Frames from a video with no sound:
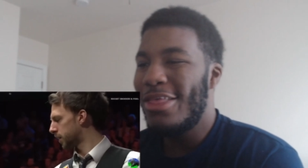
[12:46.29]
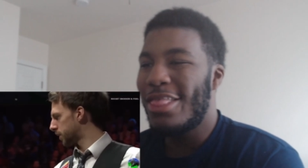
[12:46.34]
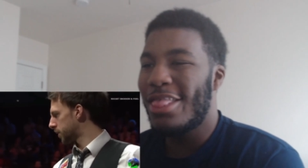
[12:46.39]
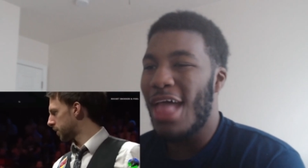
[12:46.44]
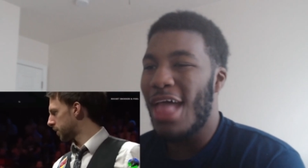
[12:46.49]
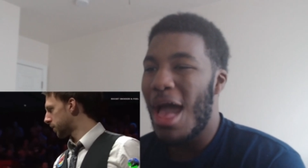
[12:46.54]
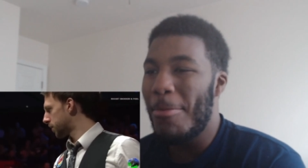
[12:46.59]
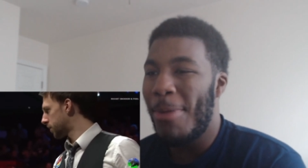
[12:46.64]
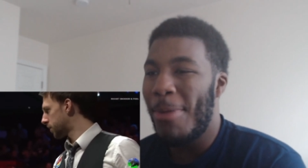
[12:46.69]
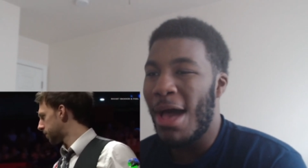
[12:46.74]

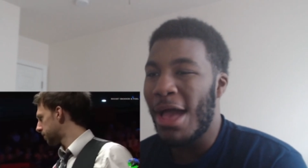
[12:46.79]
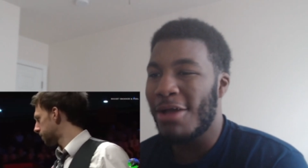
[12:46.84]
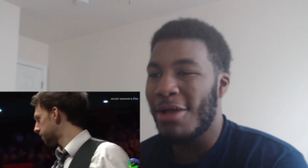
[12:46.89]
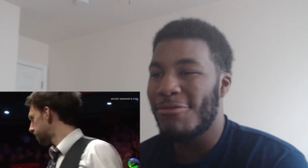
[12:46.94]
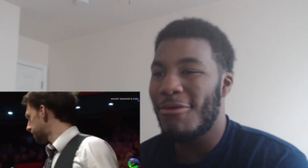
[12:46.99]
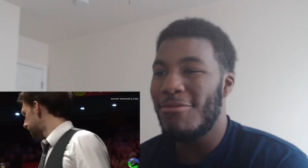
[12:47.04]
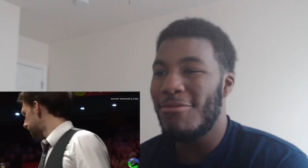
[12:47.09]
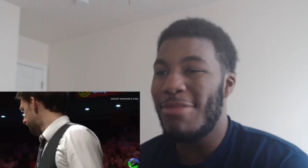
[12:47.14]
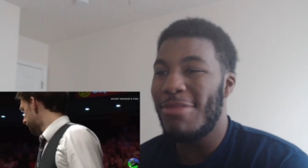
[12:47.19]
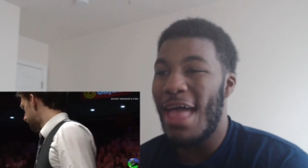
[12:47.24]
Side pocket
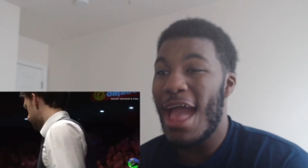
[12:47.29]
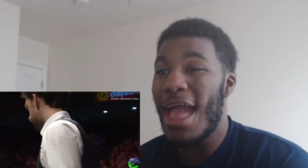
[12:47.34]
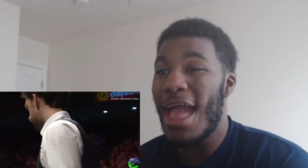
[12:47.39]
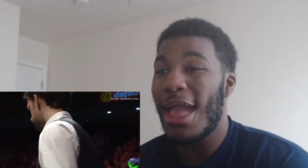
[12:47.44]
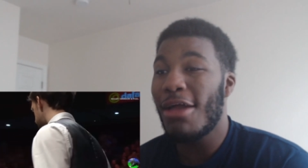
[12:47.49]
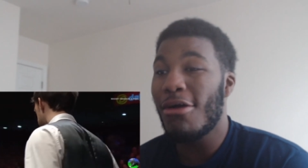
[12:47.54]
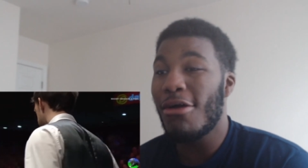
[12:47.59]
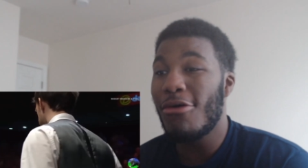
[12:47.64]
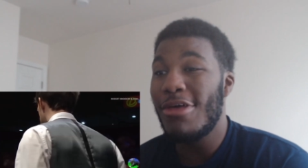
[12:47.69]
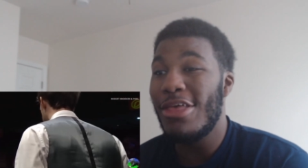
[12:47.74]
from that
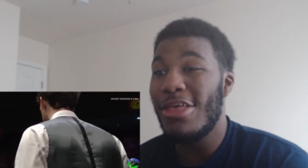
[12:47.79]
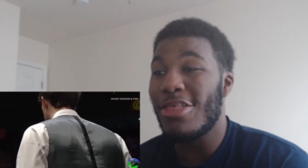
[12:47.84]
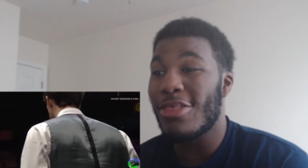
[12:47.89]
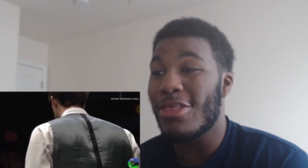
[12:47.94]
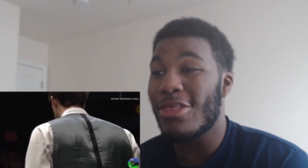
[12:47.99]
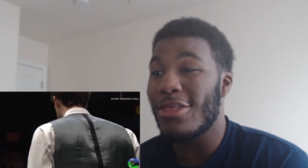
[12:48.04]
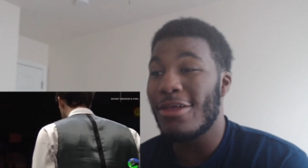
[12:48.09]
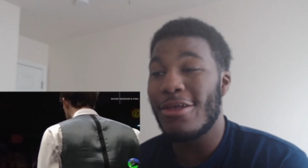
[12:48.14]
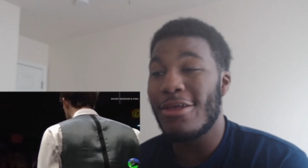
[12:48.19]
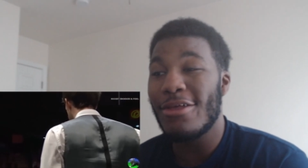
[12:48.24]

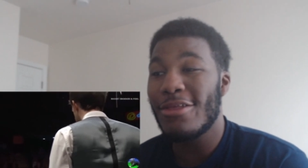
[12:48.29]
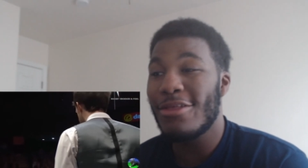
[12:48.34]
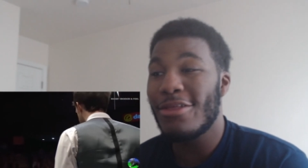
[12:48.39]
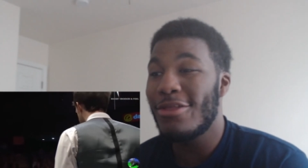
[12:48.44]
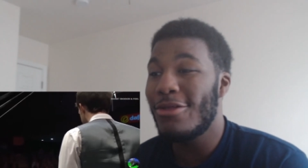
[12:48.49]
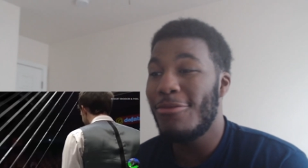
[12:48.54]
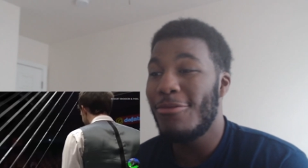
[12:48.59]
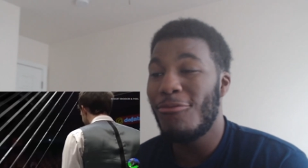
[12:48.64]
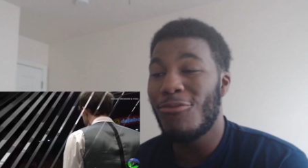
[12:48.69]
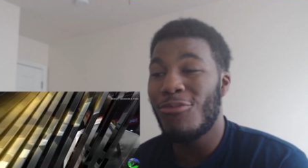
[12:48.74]

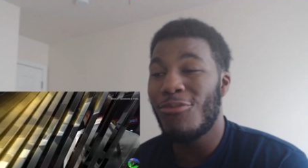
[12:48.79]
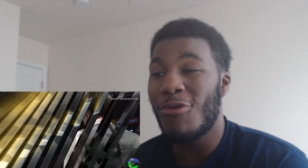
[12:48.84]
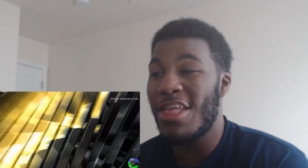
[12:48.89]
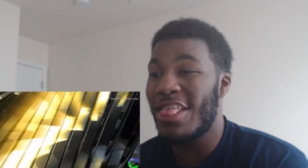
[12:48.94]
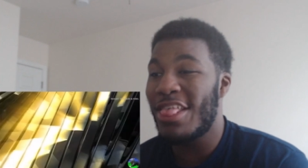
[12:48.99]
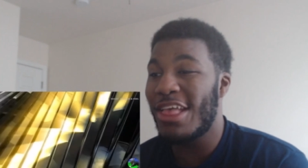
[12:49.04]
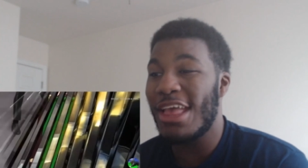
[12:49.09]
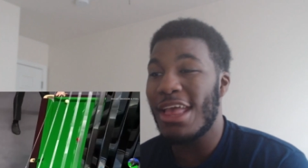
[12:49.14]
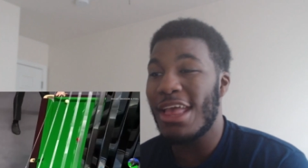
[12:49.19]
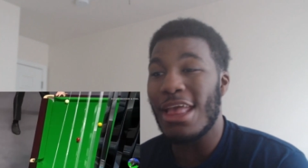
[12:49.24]
angle is
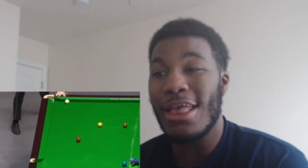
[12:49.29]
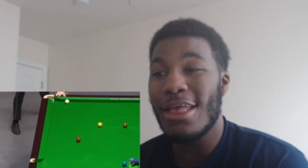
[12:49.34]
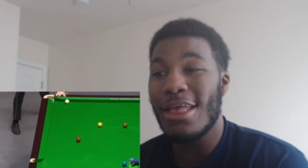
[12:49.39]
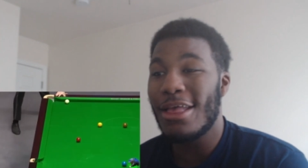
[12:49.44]
risky.